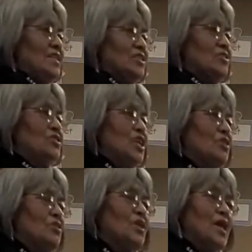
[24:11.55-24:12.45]
next to each
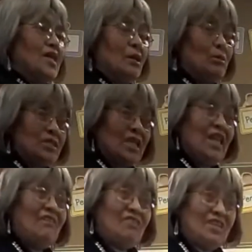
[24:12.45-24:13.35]
other. There was
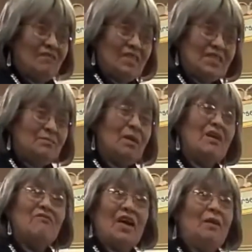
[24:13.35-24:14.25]
11 of us in my
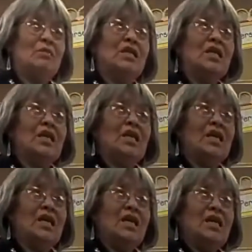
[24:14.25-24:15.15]
family.
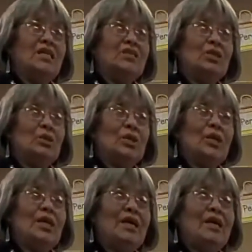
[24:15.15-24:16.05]
So
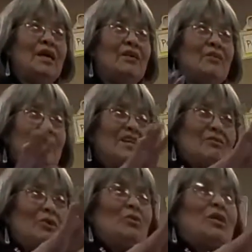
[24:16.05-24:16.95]
they, uh, we,
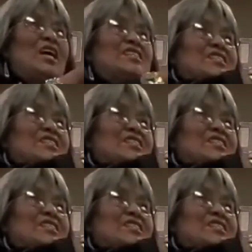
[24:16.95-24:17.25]
we were like